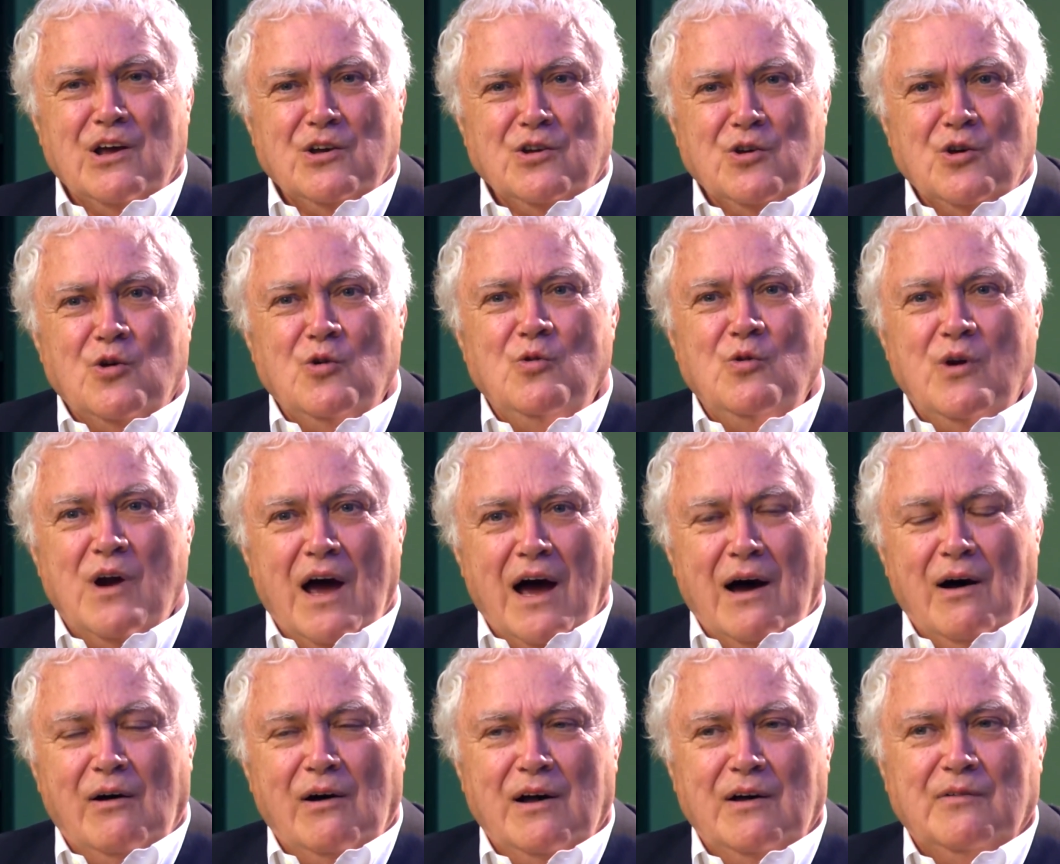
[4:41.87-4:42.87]
You
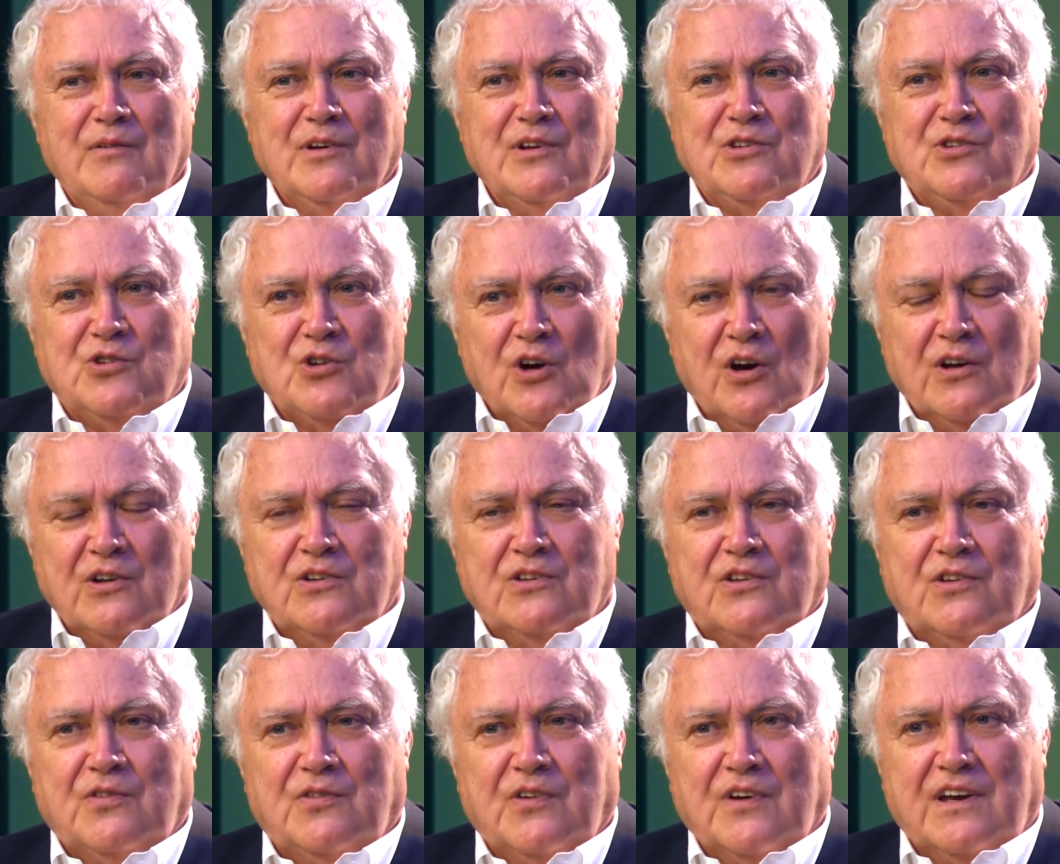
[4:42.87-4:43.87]
now have a
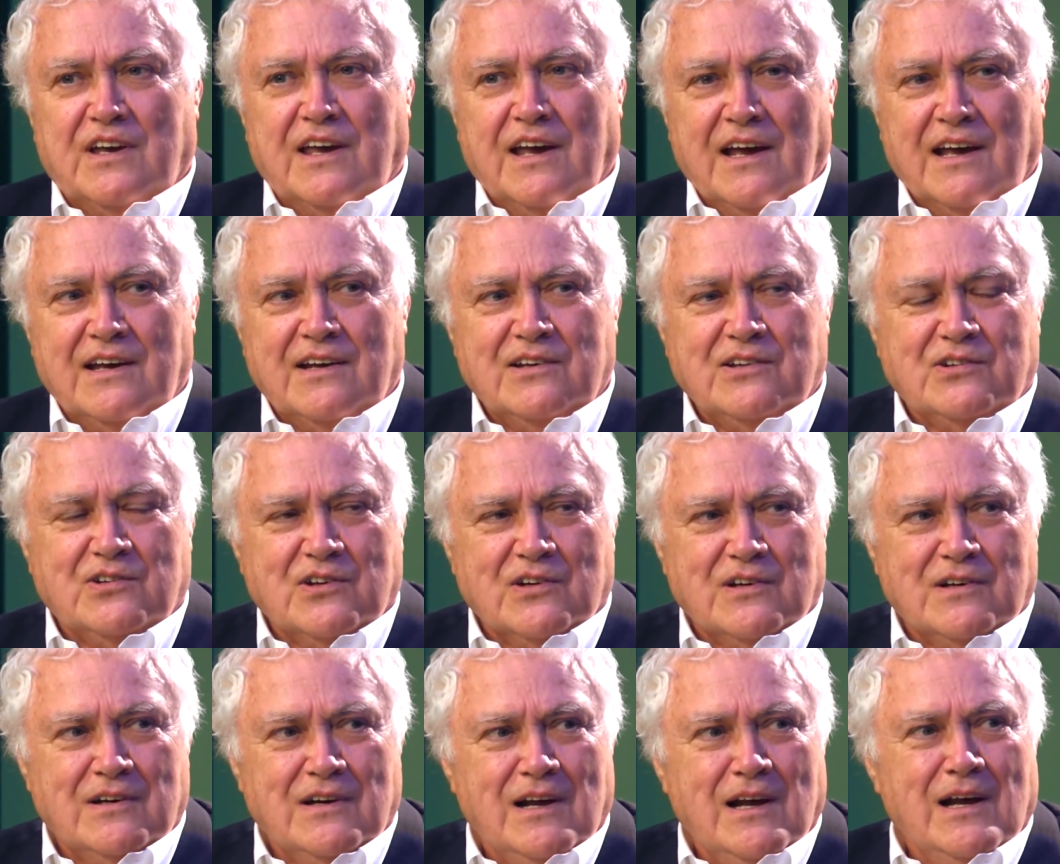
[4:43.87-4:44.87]

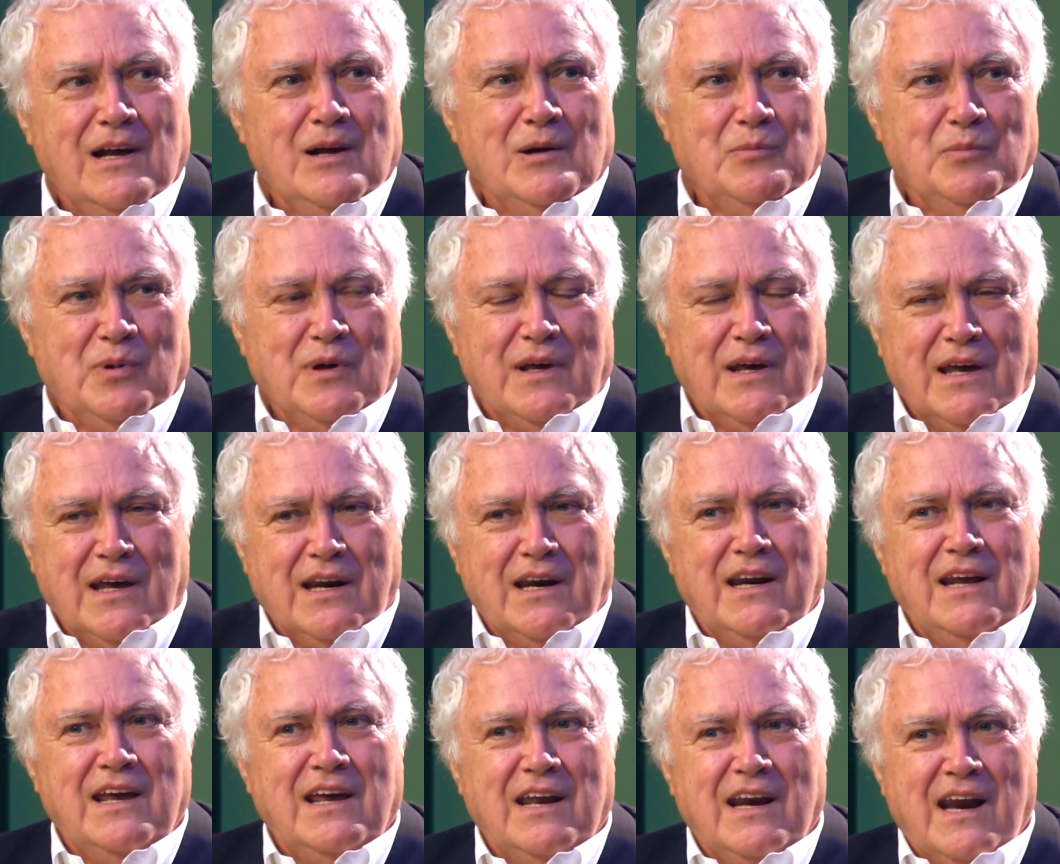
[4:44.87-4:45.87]
justification
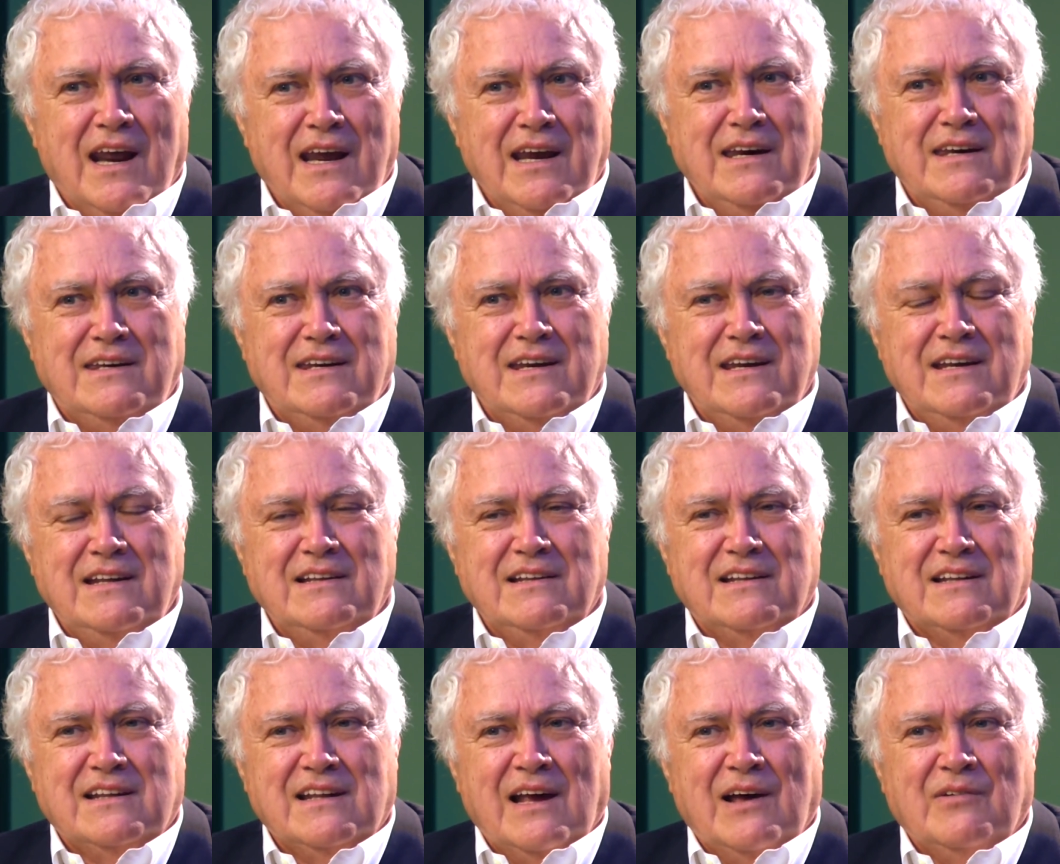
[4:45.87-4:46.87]
beginning in
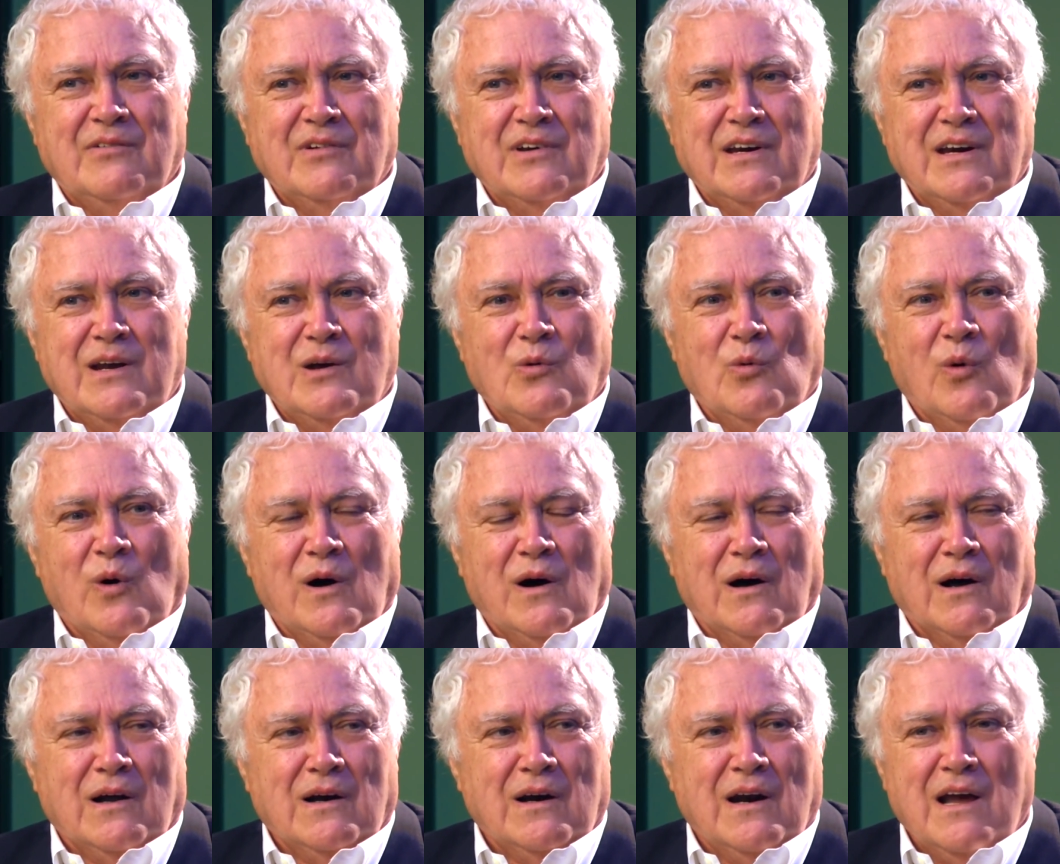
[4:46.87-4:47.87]

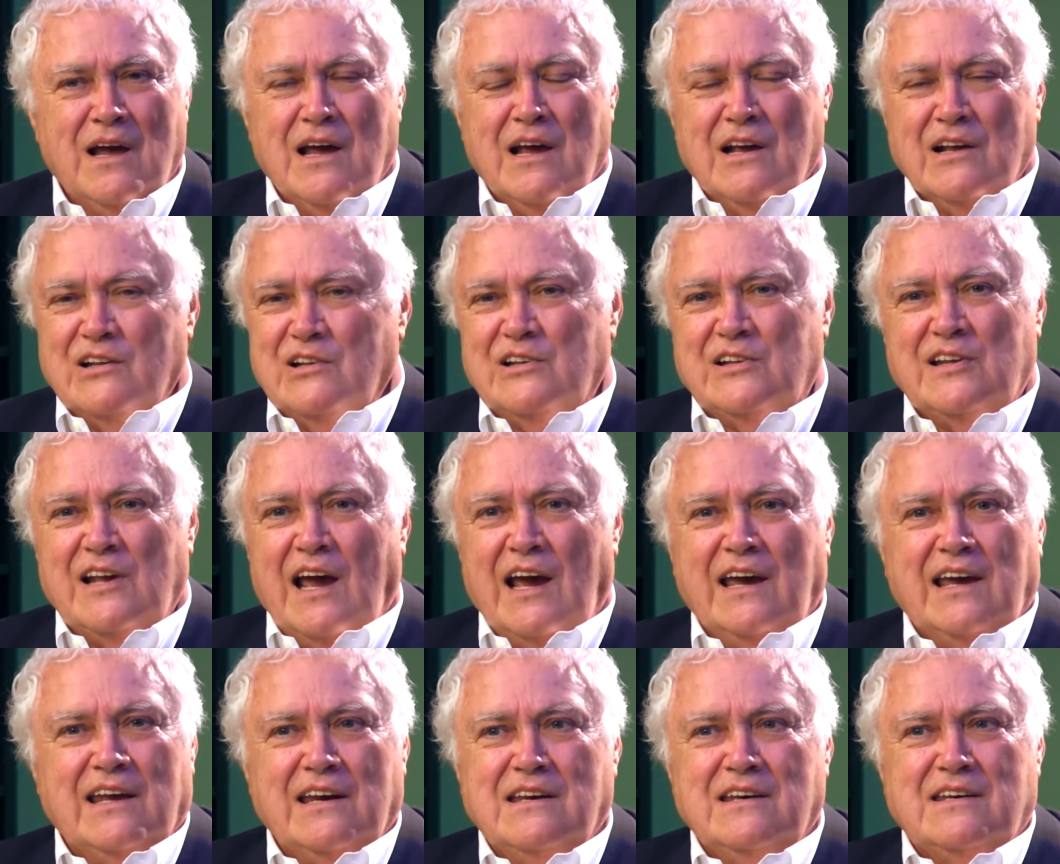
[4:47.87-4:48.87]
1871,
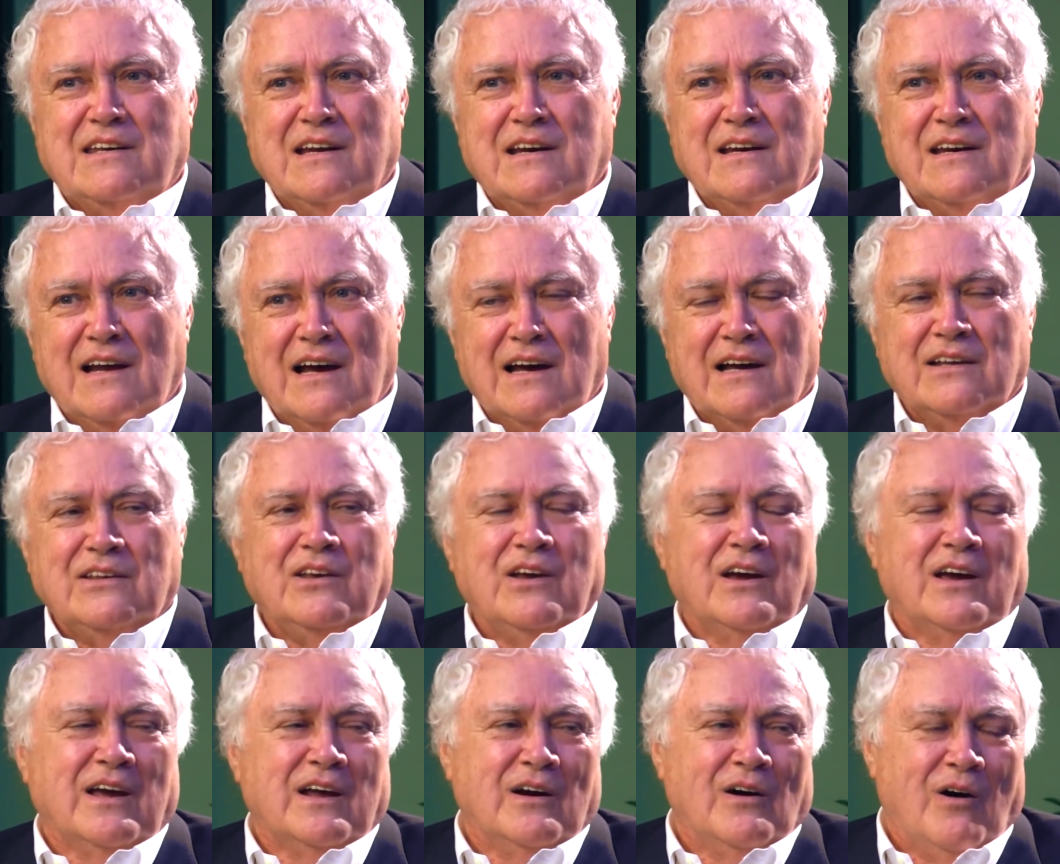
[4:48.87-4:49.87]
second to none.
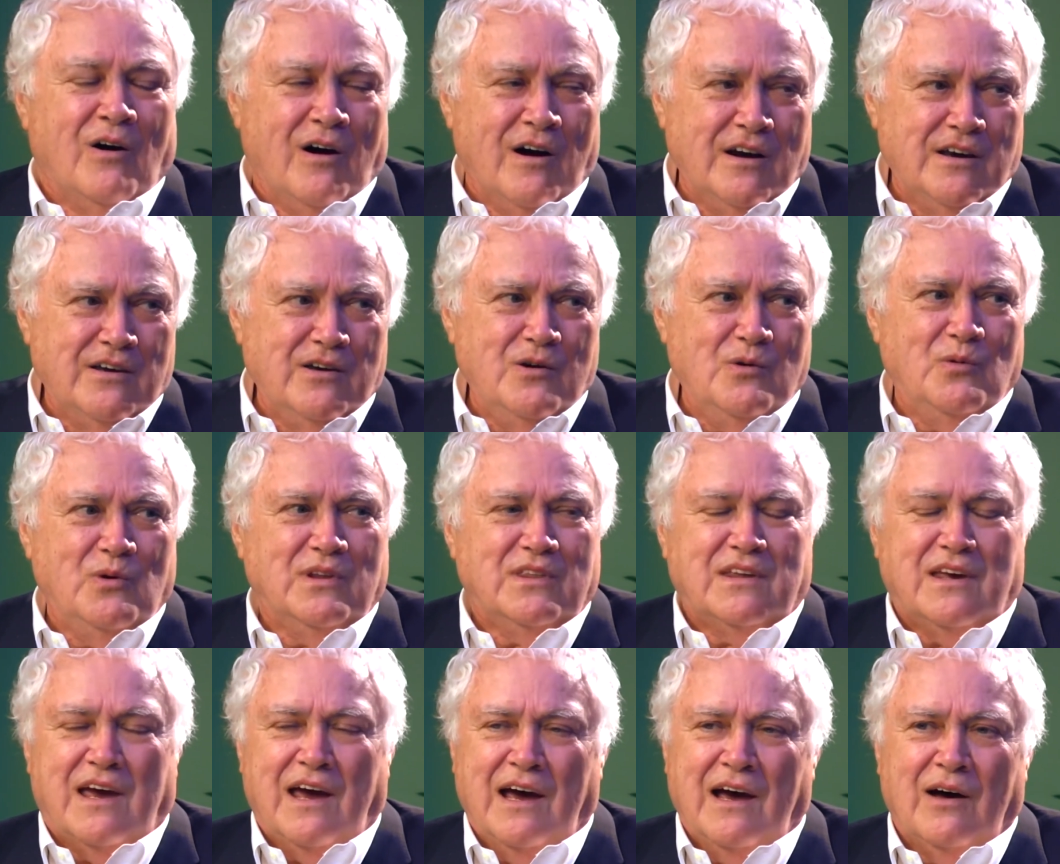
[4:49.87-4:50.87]
You can argue
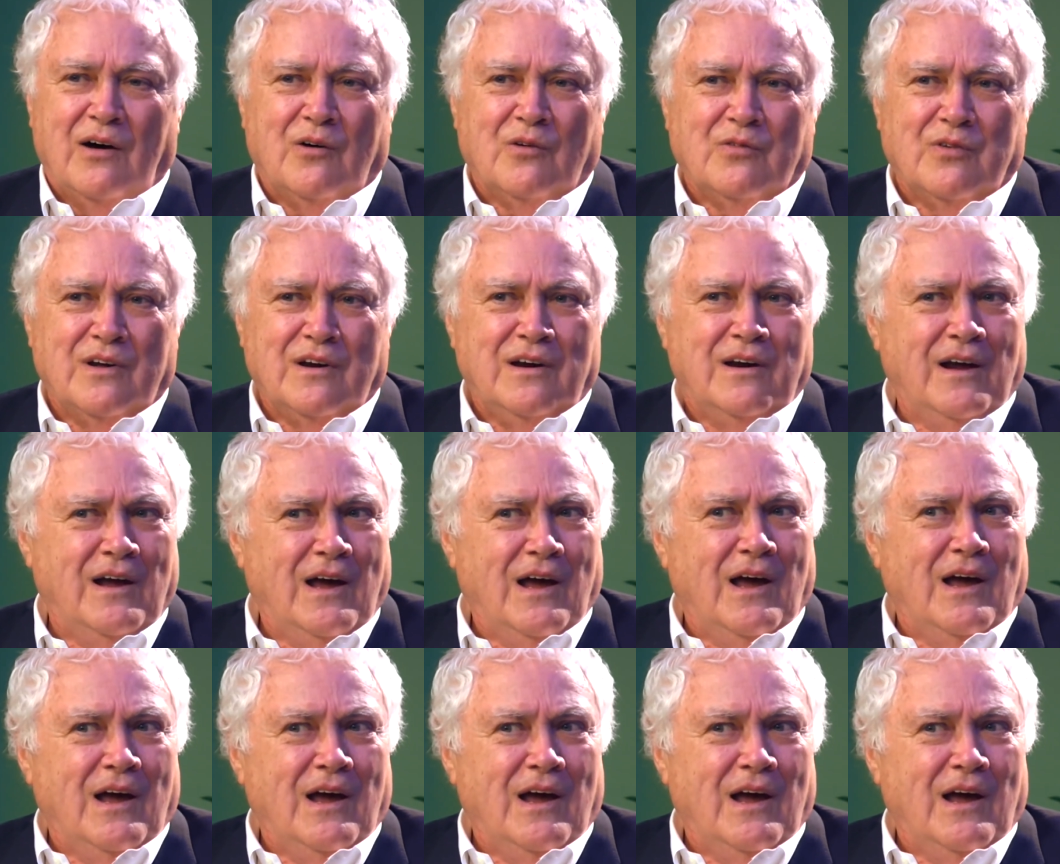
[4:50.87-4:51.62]
with Calvin,